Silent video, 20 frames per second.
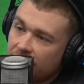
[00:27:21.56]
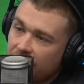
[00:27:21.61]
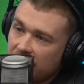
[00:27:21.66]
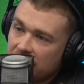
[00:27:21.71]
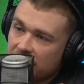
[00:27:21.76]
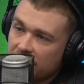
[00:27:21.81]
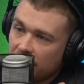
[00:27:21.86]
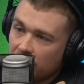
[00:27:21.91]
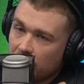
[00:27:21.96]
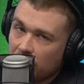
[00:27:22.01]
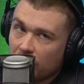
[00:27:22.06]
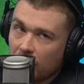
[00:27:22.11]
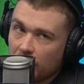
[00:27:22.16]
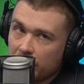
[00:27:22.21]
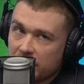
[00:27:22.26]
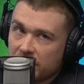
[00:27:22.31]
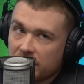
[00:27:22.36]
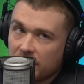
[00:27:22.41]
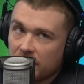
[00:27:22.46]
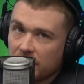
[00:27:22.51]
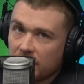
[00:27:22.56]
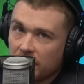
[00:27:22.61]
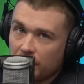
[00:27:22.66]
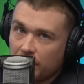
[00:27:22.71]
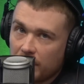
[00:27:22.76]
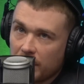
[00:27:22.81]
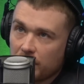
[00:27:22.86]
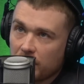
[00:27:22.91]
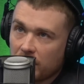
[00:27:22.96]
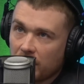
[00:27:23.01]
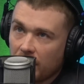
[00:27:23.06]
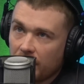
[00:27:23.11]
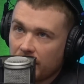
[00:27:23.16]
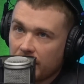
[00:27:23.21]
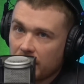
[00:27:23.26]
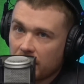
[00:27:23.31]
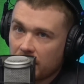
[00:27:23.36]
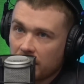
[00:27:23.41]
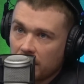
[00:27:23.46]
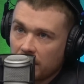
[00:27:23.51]
defensively with Robertson and people
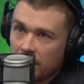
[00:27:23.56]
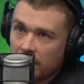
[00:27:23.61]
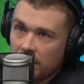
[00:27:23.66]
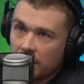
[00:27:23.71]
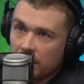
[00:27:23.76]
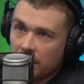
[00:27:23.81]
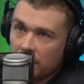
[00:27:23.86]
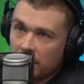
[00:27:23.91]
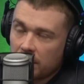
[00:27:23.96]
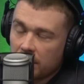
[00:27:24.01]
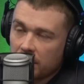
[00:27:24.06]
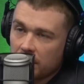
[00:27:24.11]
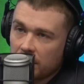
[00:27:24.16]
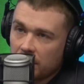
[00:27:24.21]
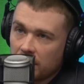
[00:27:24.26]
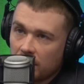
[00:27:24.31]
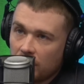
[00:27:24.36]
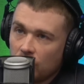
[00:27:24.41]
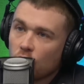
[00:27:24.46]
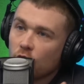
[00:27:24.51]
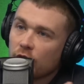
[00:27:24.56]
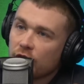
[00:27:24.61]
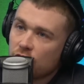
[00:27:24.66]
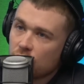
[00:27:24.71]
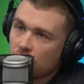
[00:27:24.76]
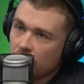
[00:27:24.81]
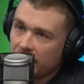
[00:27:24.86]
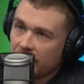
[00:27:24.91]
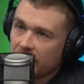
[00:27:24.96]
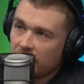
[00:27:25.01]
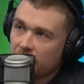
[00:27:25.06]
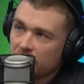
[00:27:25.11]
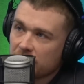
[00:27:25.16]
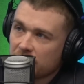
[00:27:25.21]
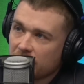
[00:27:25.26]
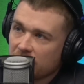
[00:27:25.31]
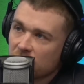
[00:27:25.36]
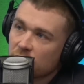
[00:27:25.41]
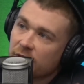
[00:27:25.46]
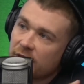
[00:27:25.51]
going and not enjoying him
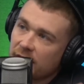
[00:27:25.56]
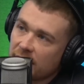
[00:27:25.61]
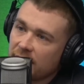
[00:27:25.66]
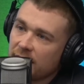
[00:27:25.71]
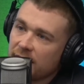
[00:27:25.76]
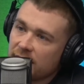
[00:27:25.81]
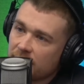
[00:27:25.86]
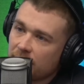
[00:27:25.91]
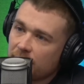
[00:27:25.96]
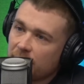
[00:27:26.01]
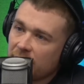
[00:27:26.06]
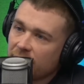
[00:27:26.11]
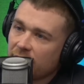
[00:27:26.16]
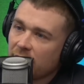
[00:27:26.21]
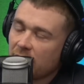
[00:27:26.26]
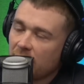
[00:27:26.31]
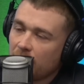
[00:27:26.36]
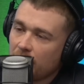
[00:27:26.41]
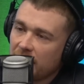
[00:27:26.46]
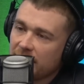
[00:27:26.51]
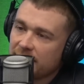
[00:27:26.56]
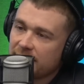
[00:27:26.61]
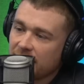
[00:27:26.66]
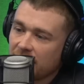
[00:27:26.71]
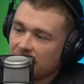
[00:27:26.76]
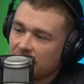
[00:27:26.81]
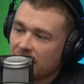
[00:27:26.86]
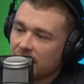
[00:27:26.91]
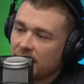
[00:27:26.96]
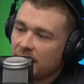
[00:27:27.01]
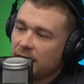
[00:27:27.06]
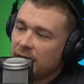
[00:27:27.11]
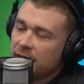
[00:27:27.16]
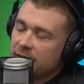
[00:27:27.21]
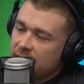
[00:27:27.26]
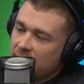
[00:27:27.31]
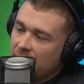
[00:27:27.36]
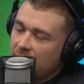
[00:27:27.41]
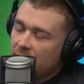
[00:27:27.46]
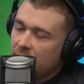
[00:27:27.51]
as much or thinking he's a bit of a liability
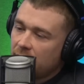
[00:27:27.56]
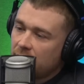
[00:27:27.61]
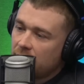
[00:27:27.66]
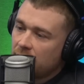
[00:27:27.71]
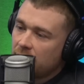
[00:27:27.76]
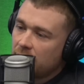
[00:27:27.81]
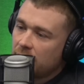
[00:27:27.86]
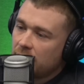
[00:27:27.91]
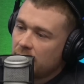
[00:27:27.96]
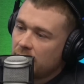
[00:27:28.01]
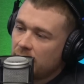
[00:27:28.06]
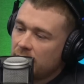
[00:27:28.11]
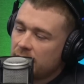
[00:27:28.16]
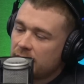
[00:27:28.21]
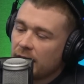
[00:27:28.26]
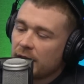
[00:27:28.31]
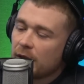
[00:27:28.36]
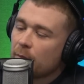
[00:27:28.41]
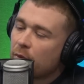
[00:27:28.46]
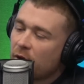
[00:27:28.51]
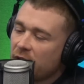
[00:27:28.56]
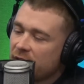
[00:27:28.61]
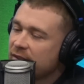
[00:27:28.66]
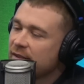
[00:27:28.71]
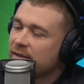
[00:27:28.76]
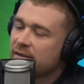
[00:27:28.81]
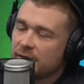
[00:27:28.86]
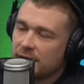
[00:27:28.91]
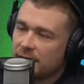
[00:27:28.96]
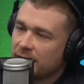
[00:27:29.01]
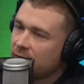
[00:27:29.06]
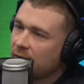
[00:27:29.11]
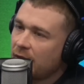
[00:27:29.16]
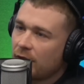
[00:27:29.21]
is that the press isn't as